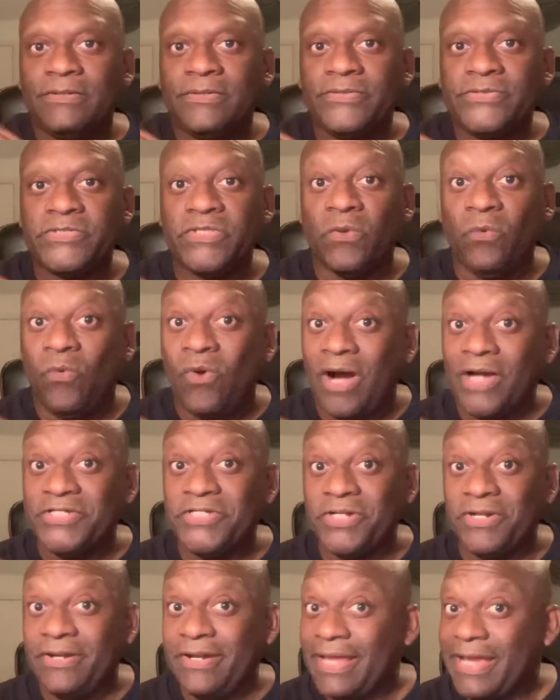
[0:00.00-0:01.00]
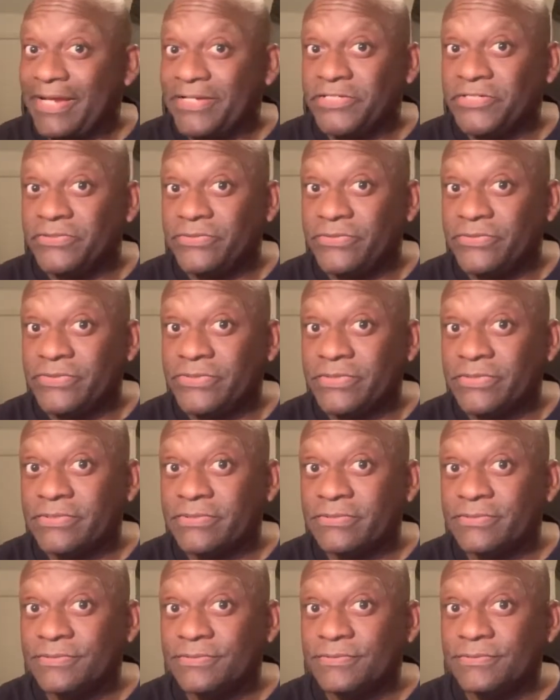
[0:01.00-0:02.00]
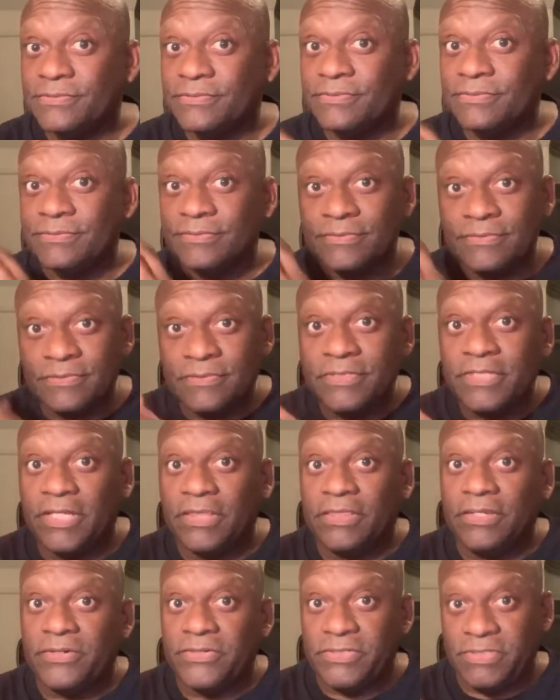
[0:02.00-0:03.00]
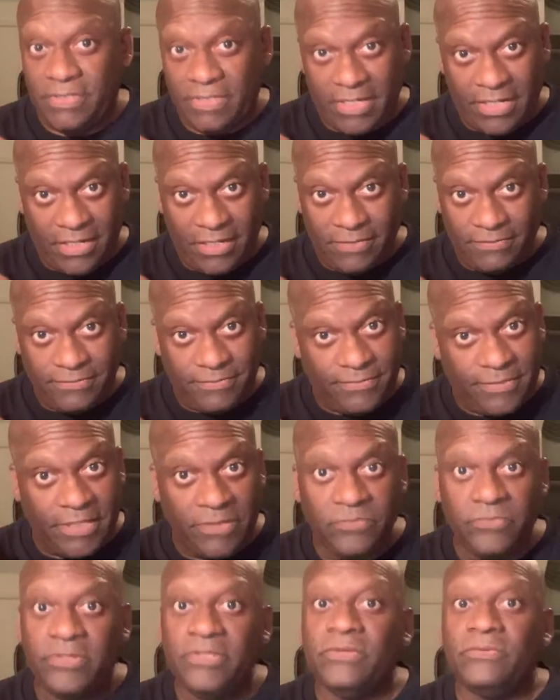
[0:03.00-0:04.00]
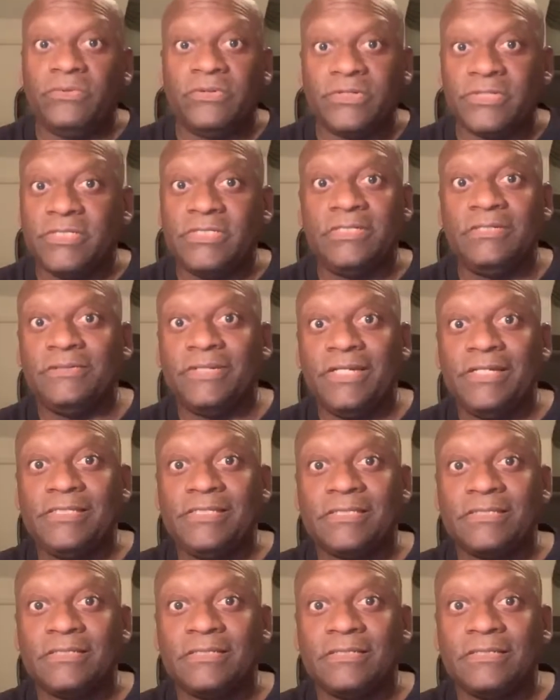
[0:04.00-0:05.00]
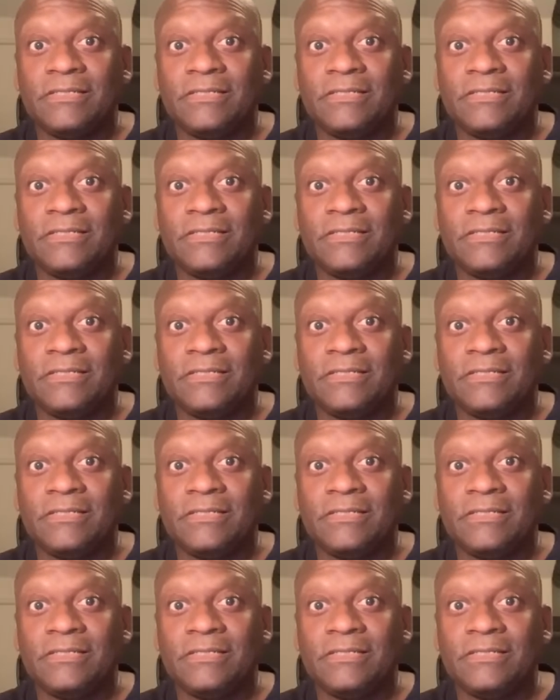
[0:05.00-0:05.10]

So the Washington Nationals get their stadium and win the World Series.